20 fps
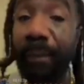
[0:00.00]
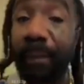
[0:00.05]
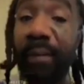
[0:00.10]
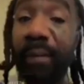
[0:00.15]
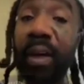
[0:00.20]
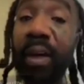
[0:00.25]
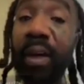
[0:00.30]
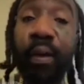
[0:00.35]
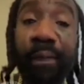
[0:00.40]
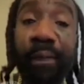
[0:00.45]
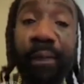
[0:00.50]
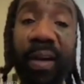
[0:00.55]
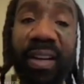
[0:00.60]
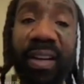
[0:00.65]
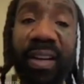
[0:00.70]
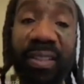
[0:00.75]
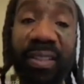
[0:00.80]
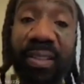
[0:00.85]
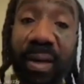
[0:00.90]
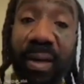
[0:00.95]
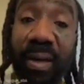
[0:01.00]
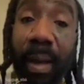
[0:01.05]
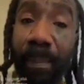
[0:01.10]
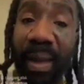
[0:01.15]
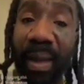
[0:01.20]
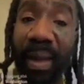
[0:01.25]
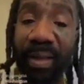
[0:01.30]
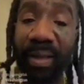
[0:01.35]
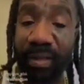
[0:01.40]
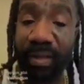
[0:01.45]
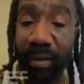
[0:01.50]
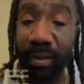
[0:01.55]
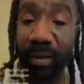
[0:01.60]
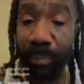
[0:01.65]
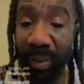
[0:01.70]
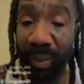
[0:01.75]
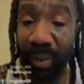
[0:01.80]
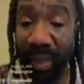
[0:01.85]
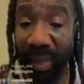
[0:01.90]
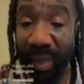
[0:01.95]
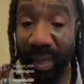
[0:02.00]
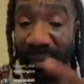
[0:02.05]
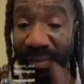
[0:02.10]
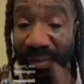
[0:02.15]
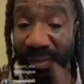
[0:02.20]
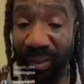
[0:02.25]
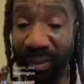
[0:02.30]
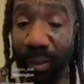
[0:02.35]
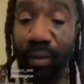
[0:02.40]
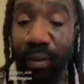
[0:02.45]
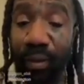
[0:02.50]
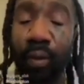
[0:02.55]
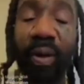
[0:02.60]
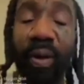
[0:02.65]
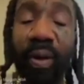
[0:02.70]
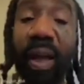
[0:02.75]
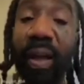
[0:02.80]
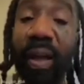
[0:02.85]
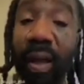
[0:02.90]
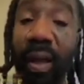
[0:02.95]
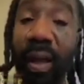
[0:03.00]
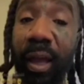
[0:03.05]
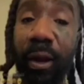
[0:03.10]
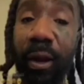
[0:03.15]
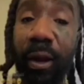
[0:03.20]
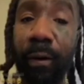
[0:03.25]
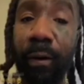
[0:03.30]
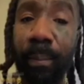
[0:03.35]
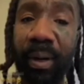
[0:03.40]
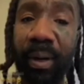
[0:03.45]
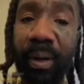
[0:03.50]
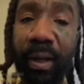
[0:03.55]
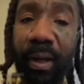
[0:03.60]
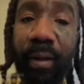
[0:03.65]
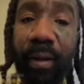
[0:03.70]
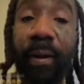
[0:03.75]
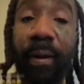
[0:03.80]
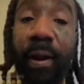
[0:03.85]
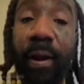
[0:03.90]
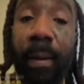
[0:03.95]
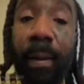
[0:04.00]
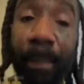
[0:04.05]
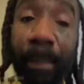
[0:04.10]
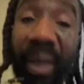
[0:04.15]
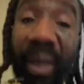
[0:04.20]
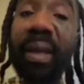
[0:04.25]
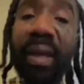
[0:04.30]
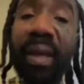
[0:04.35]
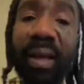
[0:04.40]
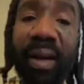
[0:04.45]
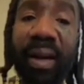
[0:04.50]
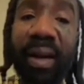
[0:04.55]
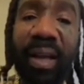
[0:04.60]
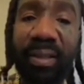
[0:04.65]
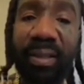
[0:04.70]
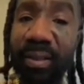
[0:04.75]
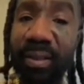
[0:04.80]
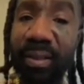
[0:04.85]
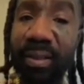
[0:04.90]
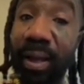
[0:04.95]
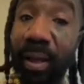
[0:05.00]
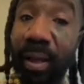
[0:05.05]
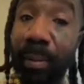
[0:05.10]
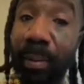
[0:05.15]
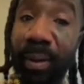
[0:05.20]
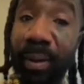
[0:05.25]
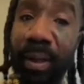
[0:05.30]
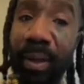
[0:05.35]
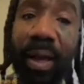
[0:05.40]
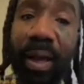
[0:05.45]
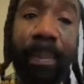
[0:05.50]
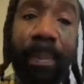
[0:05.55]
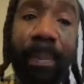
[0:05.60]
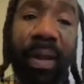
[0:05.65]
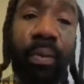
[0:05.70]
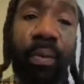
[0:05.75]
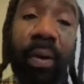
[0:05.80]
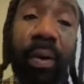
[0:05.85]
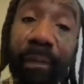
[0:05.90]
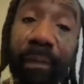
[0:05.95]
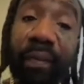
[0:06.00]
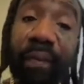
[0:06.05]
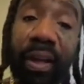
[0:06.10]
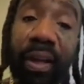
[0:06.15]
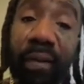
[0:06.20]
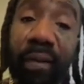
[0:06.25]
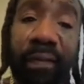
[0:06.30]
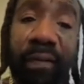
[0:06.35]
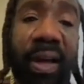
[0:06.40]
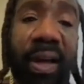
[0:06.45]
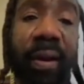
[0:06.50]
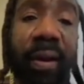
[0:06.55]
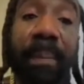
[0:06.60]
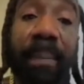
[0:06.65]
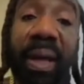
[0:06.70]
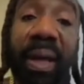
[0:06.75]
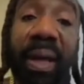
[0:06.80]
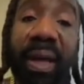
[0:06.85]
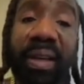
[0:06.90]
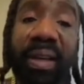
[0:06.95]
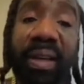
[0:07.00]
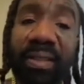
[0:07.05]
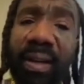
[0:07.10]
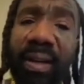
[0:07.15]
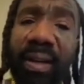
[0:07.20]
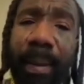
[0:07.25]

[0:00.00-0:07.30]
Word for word: Where the fuck you find a snapback so big? I could tell you got hair, blood. Big head ass nigga, blood. Like, blood, where the fuck you find a big